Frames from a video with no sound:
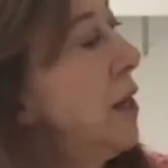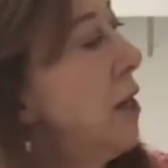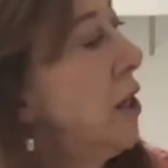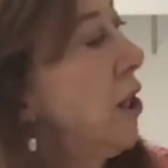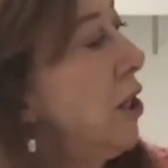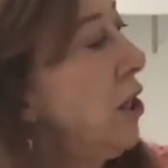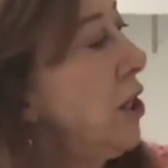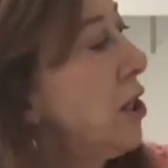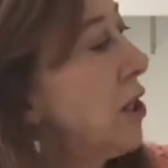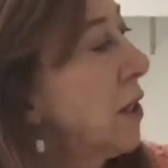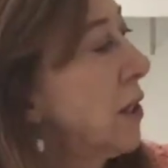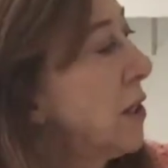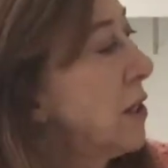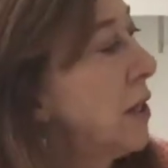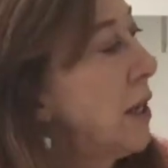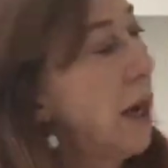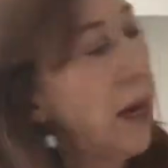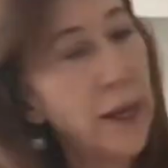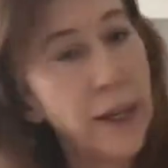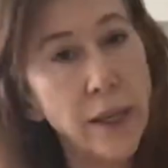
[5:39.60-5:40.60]
Look,
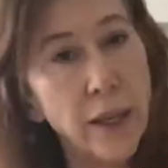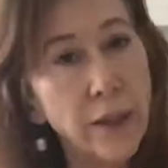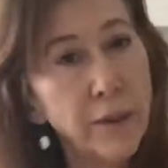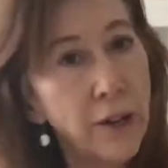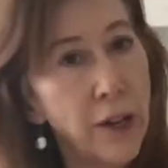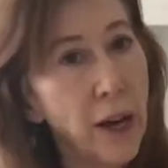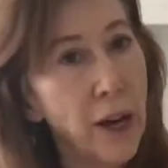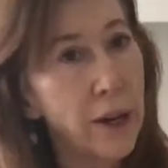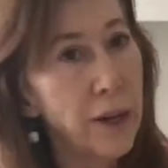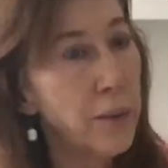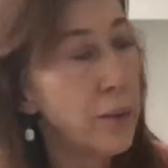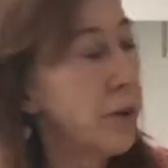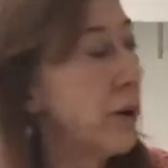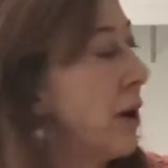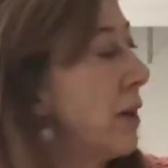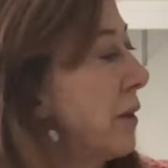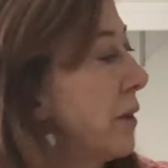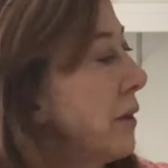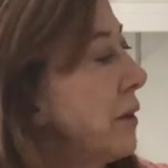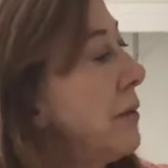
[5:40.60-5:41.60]
I never had a
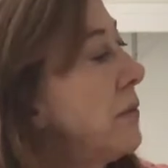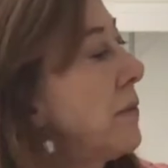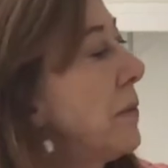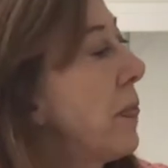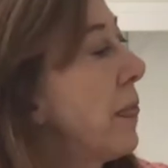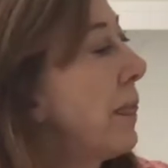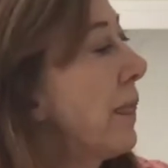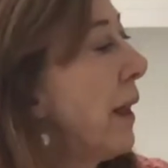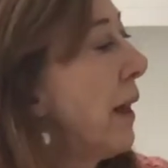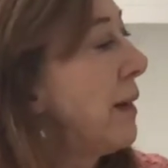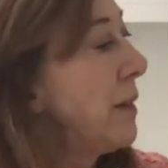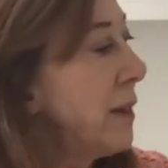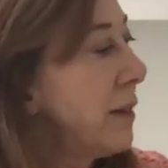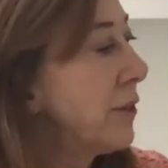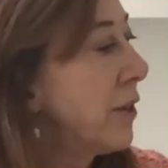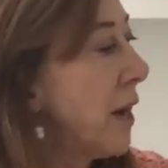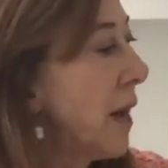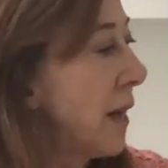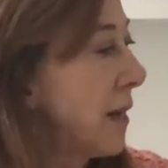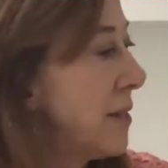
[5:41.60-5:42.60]
brother. I never
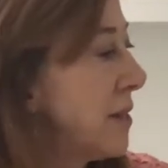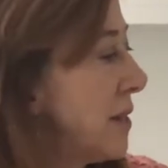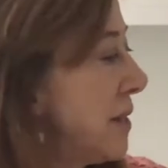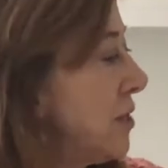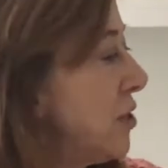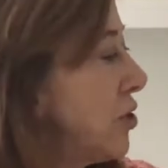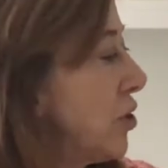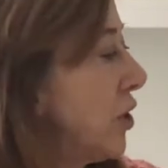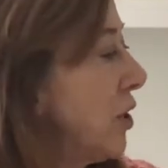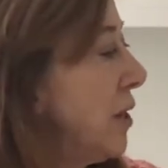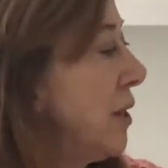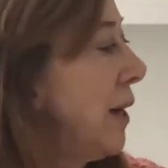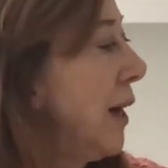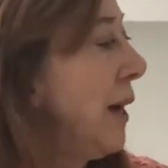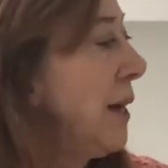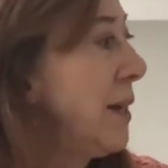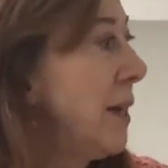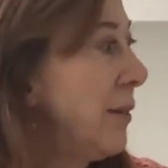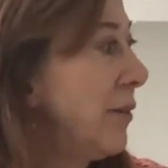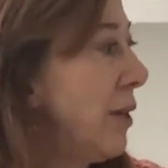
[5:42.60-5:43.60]
had a sister. I
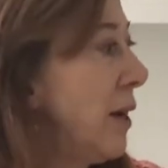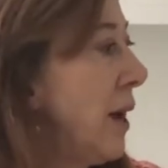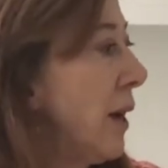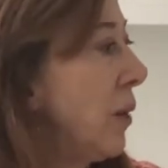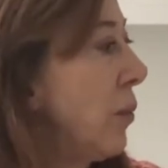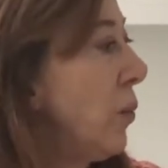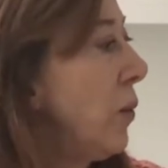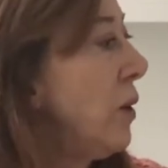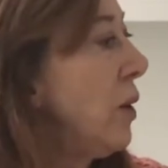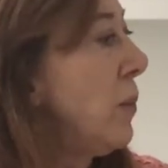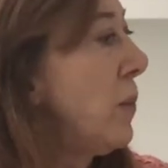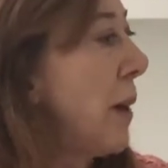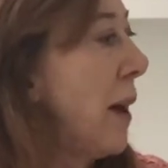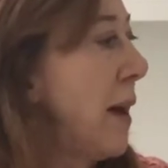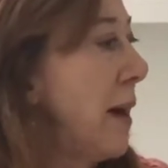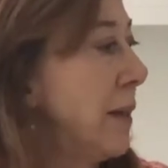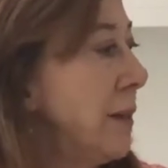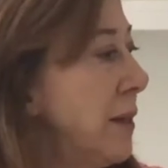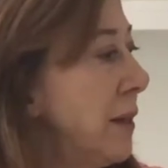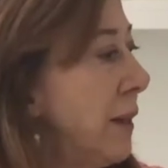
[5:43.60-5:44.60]
never had a real
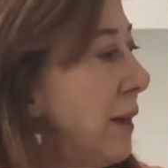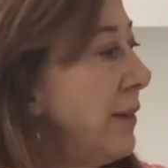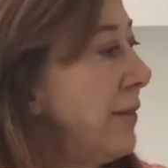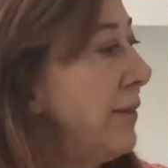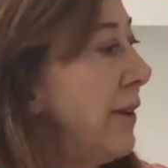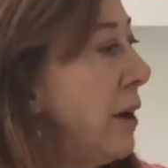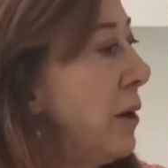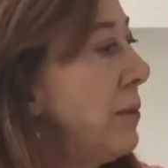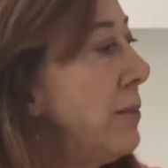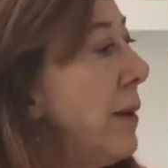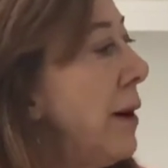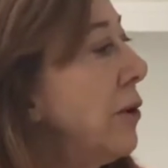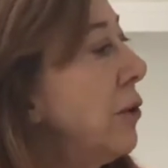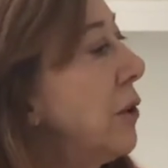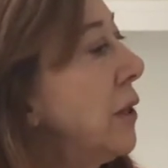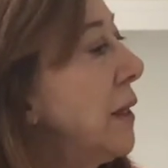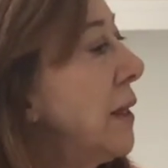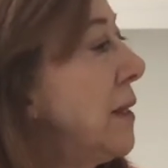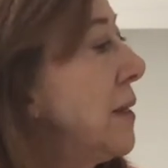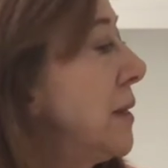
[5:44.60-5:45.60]
pal till I found
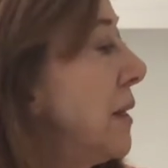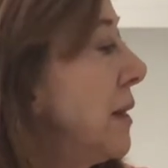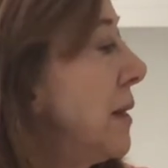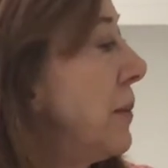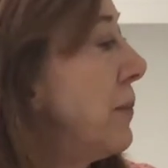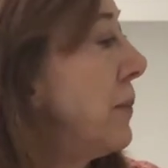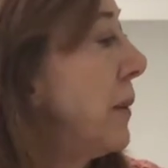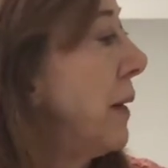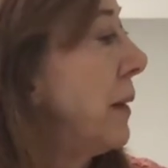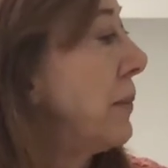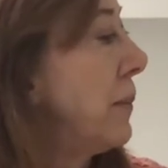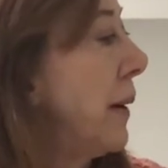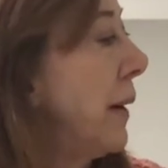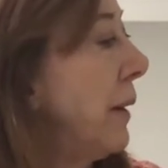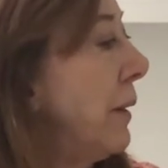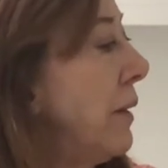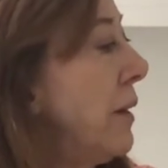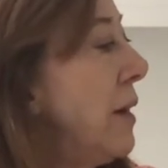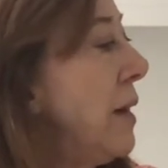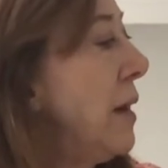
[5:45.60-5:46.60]
Mowgli, said the big
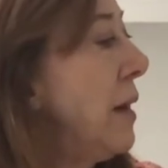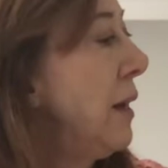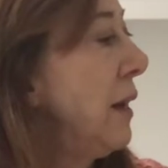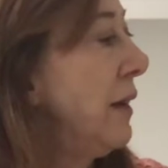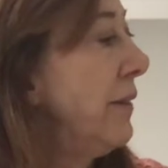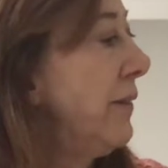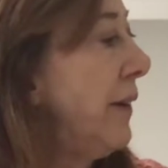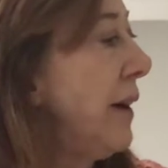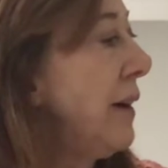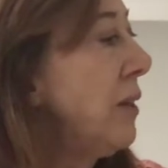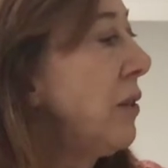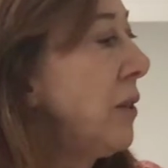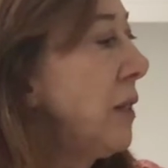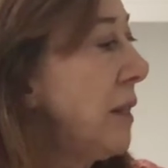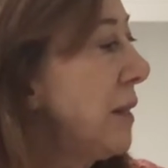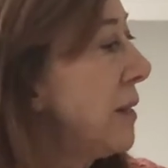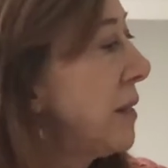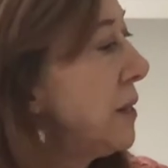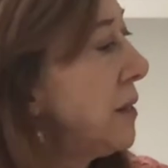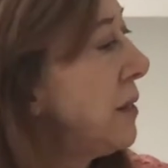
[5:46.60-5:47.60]
bear. If I don't get
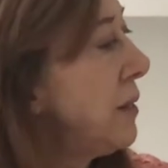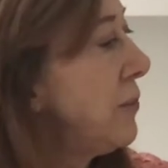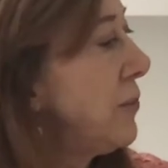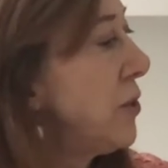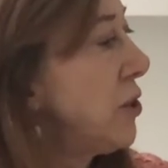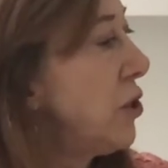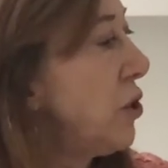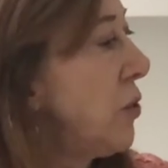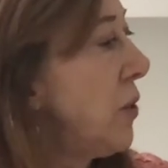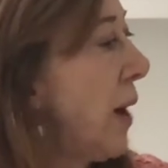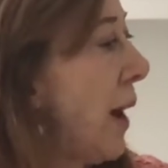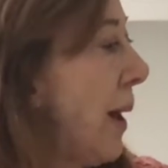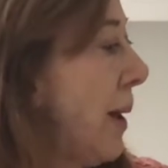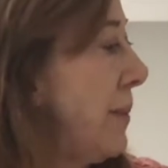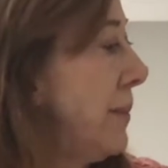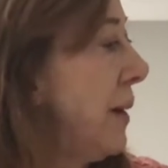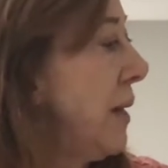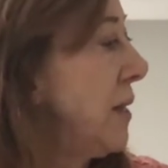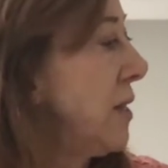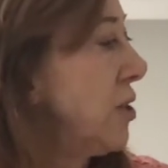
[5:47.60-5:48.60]
to see him soon, I
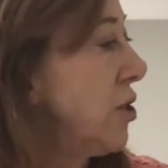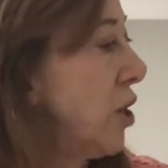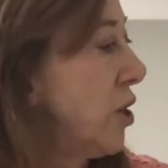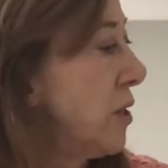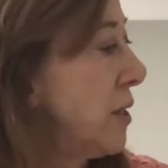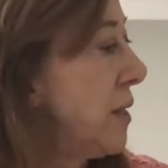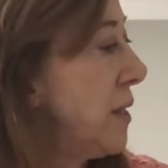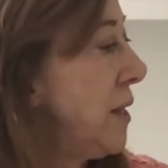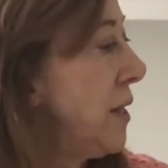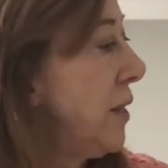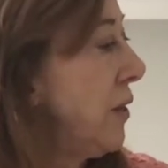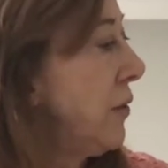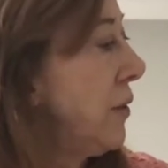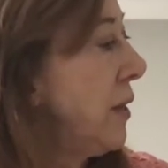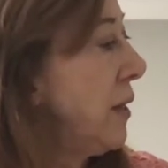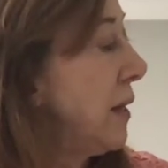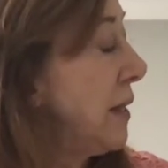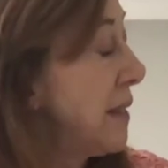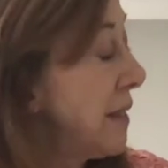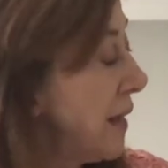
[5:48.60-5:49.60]
might start
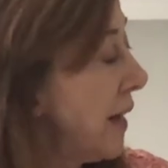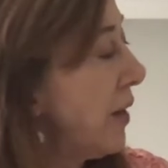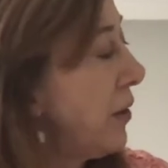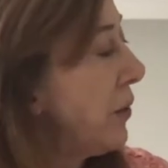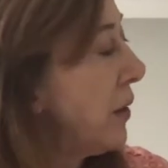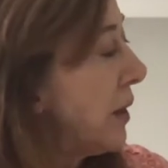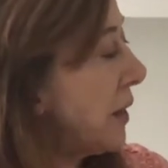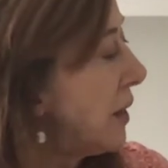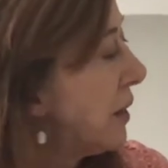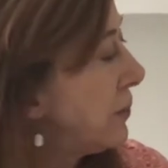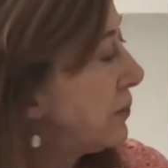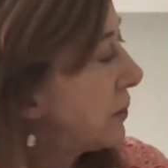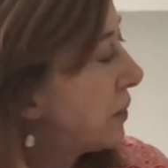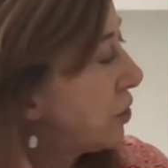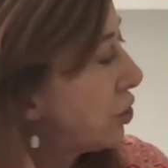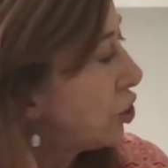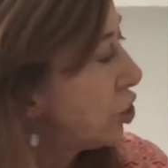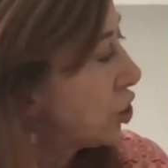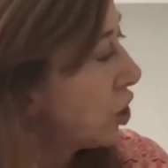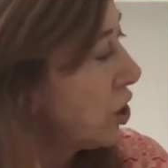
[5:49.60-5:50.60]
tearing up this
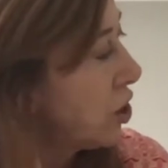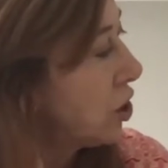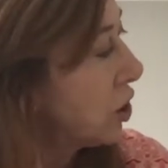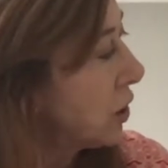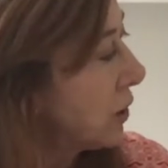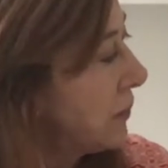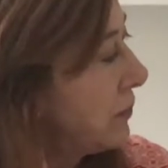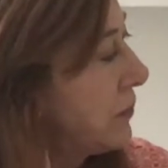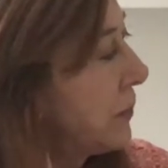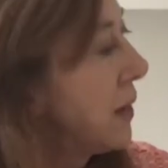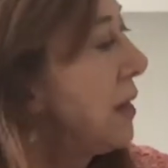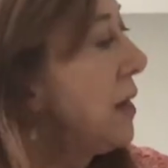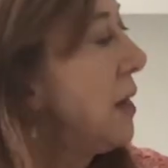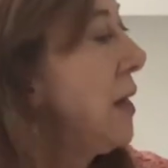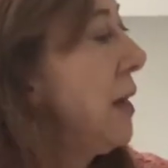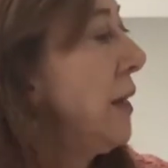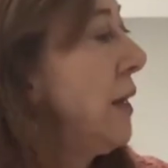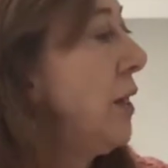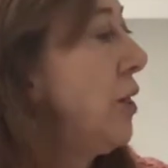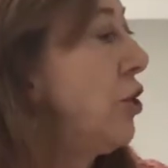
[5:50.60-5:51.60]
jungle.
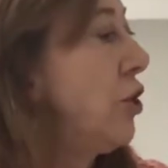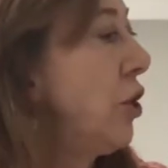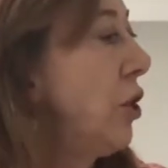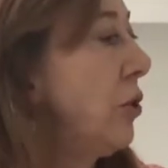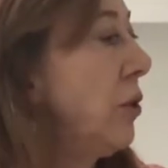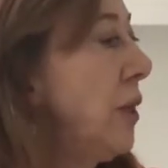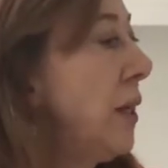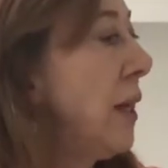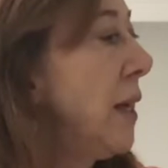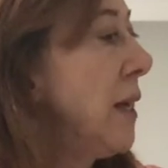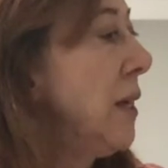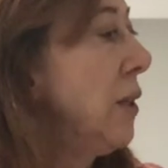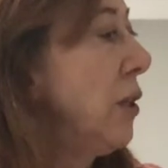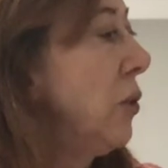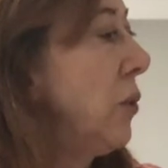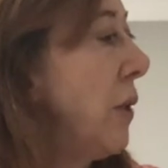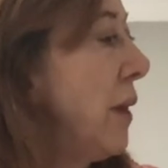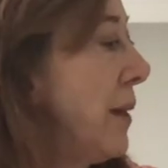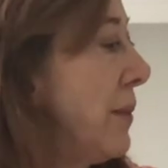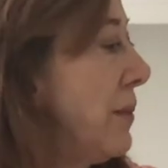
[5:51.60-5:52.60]
He showed King
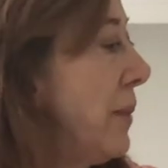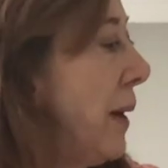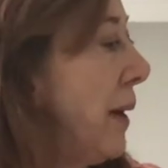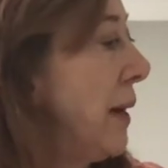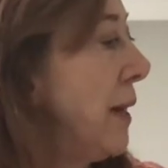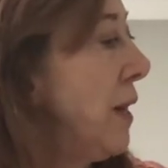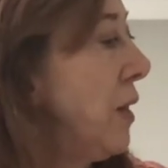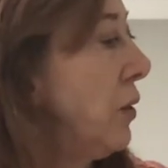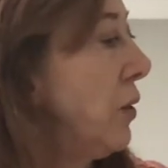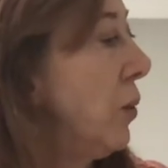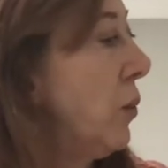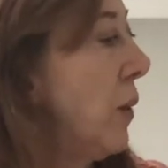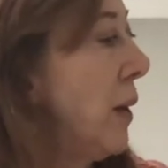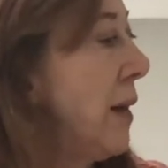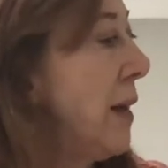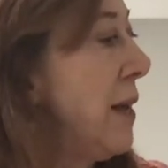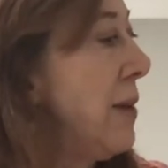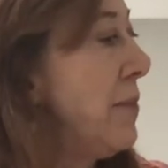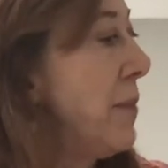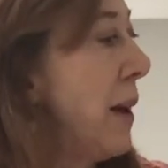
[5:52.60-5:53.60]
Louie and Bagheera what
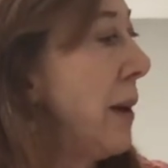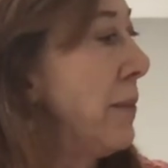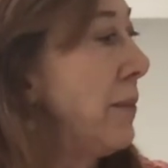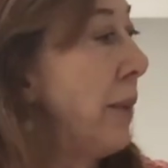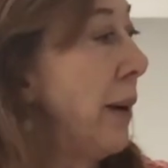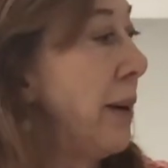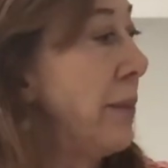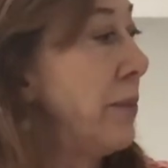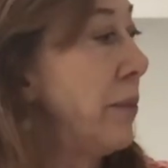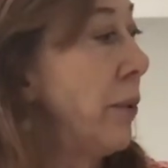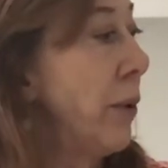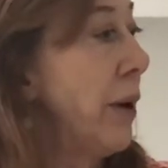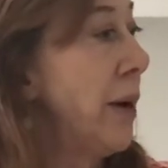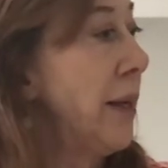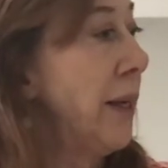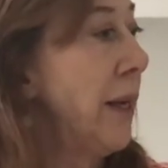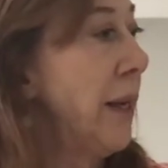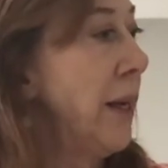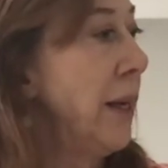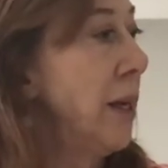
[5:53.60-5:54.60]
he meant by
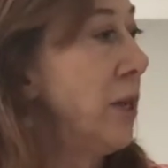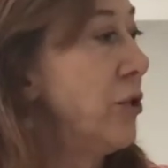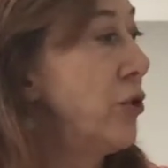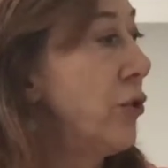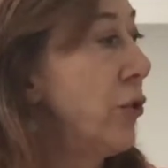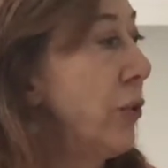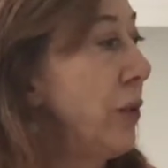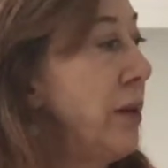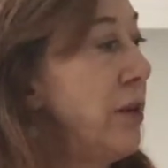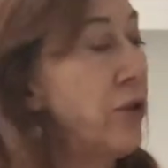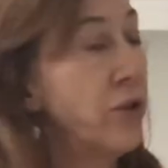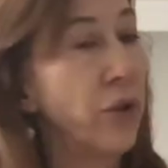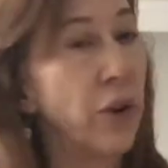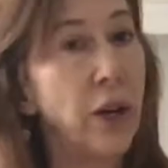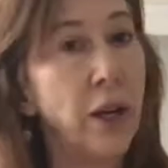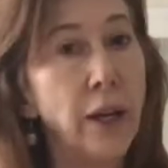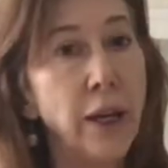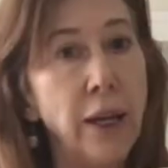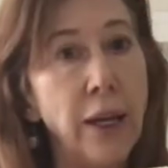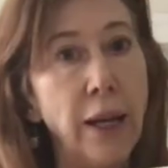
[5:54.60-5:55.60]
breaking a tree
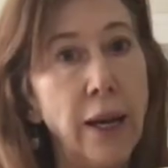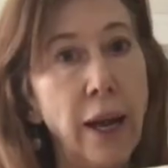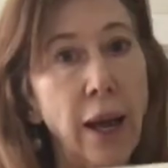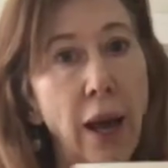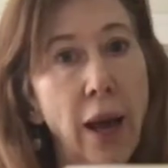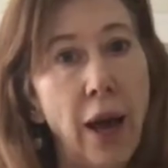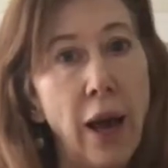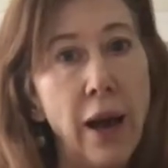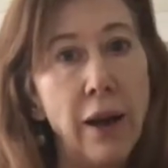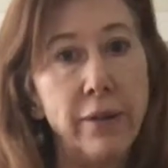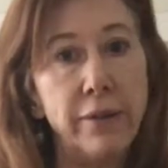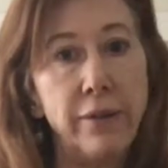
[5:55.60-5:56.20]
trunk in half.